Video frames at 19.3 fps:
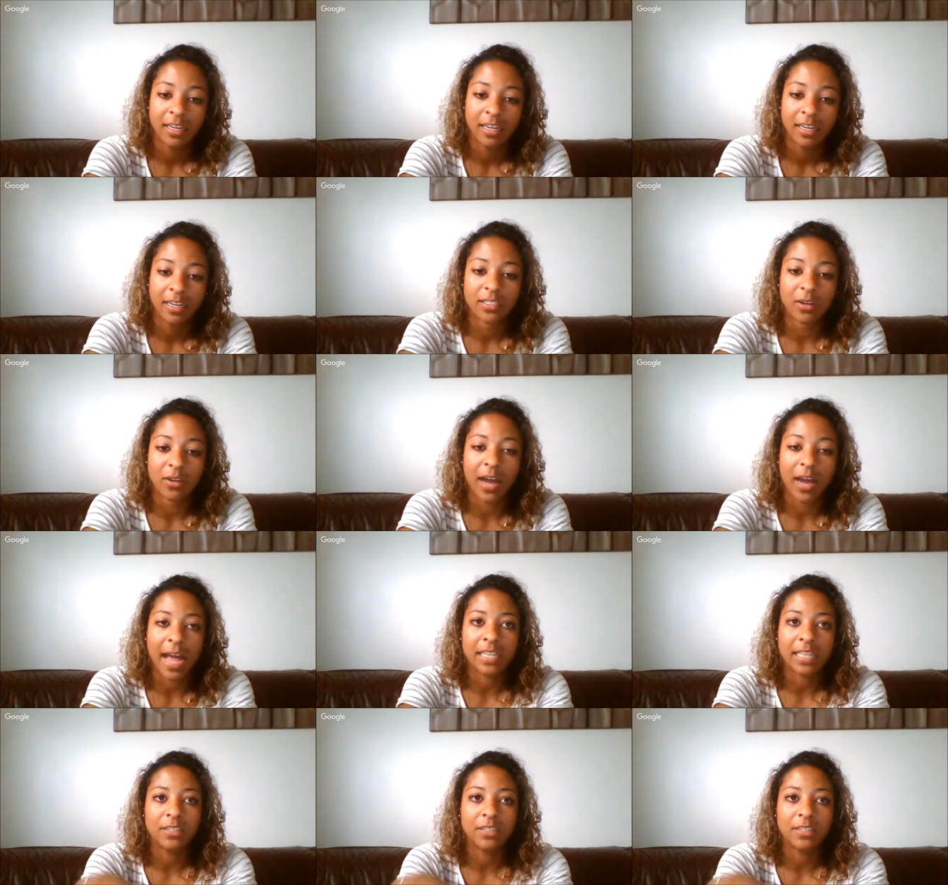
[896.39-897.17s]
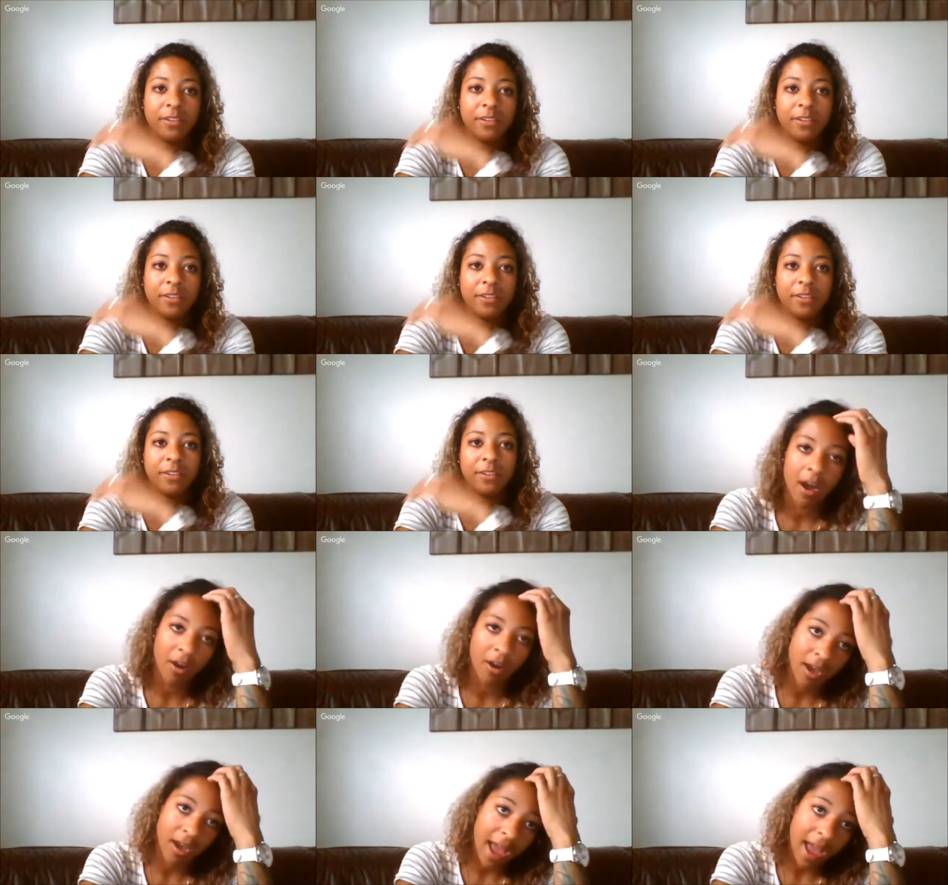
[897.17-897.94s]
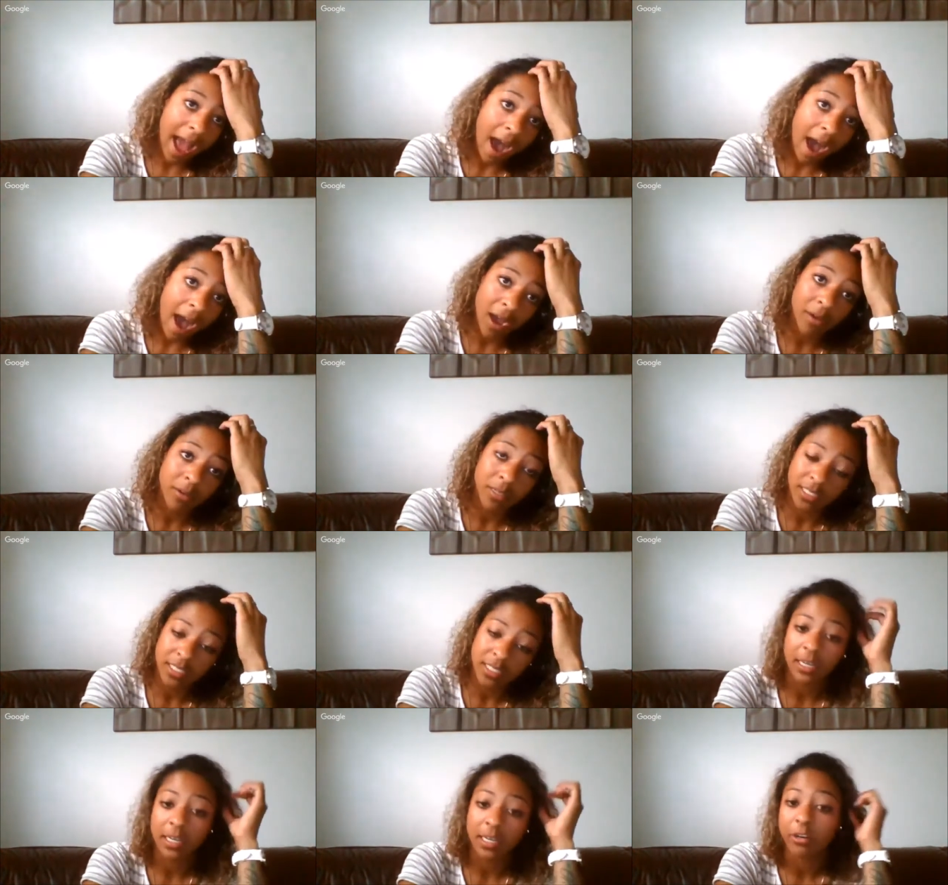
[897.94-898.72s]
So I had to figure out how I was
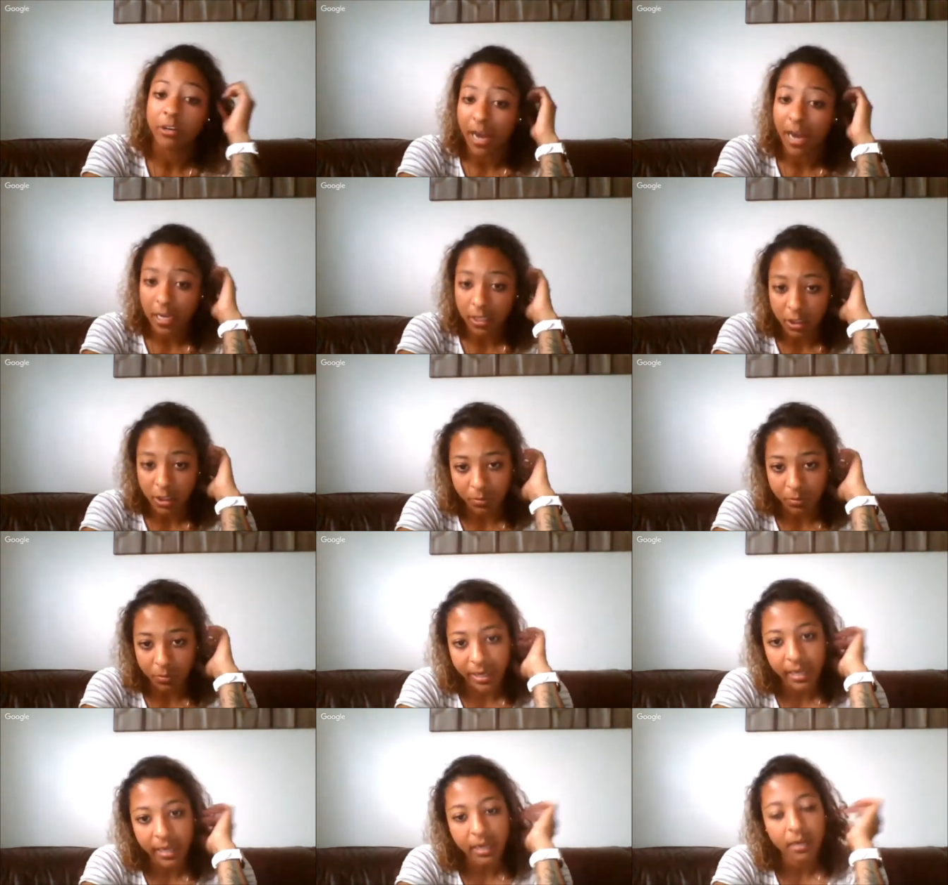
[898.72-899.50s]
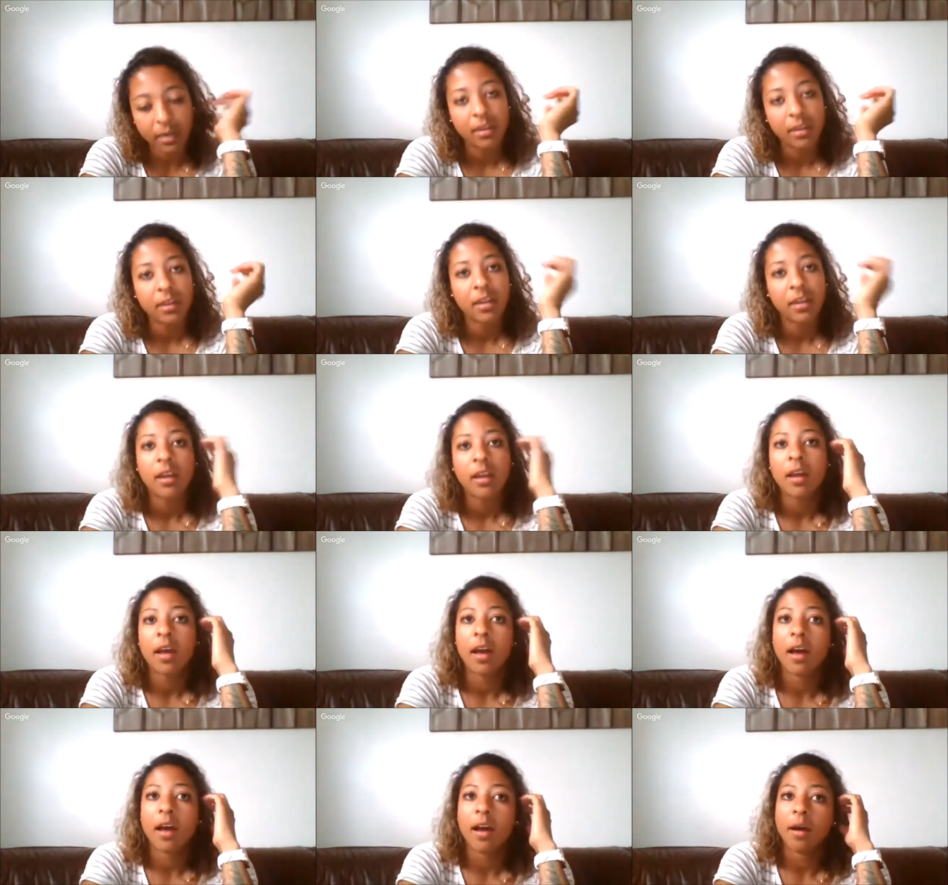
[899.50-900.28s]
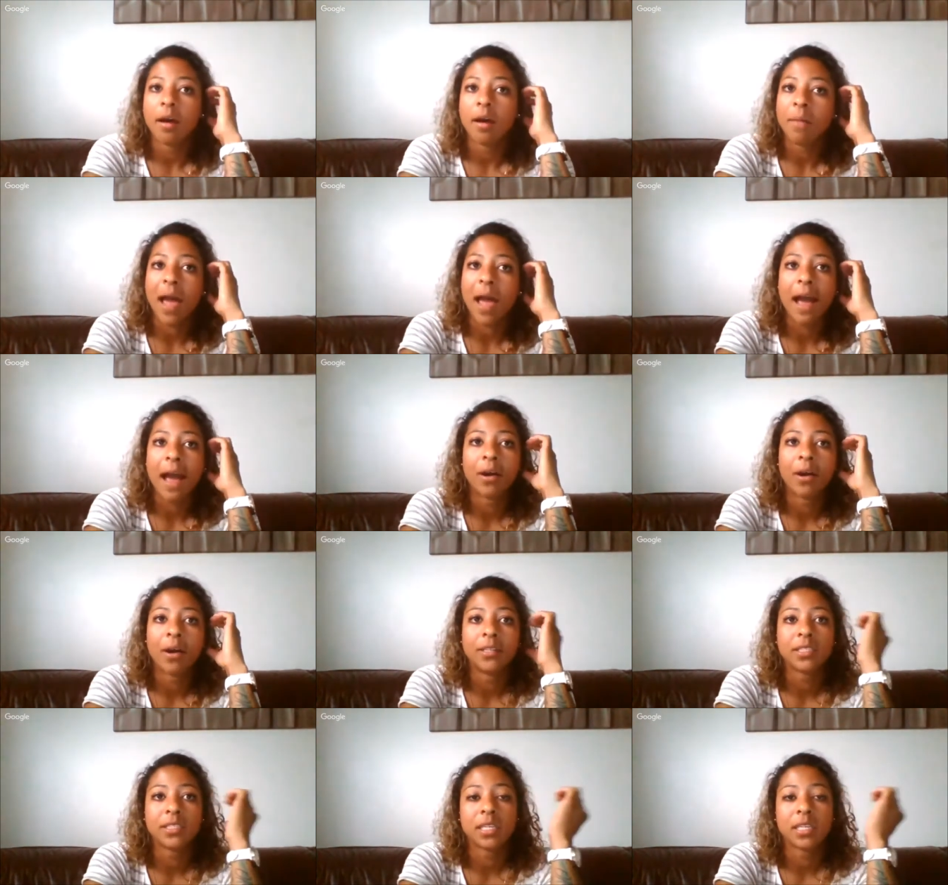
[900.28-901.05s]
gonna graduate, um, how
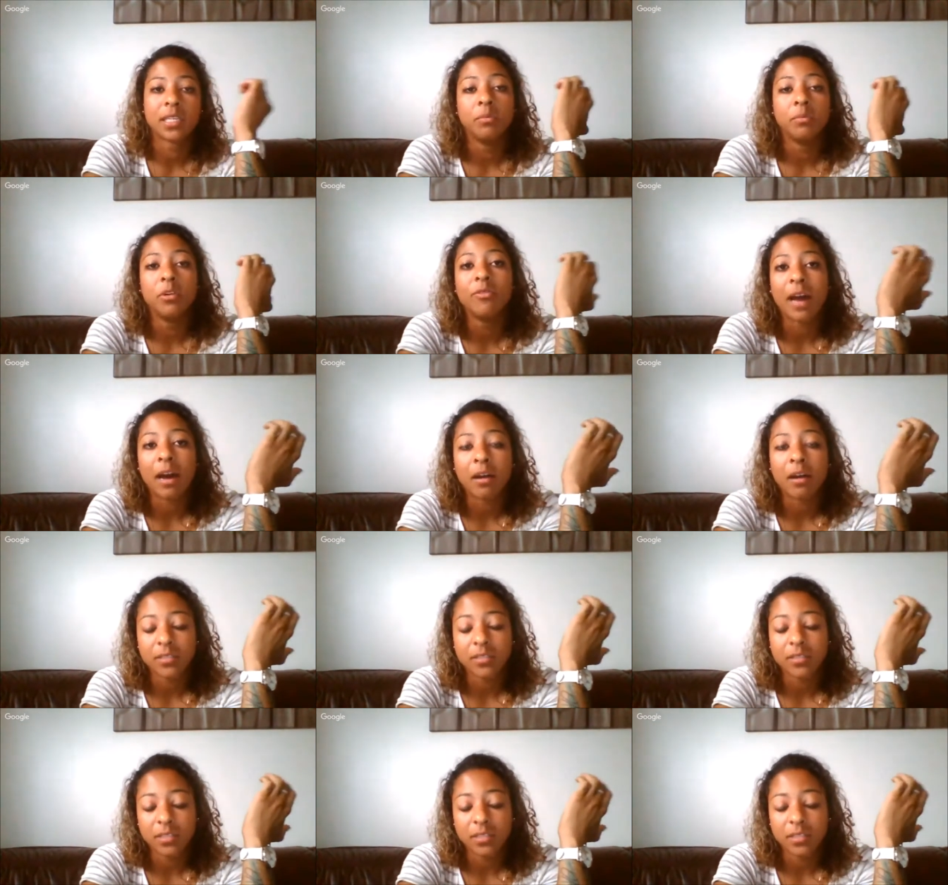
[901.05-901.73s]
I was gonna move out to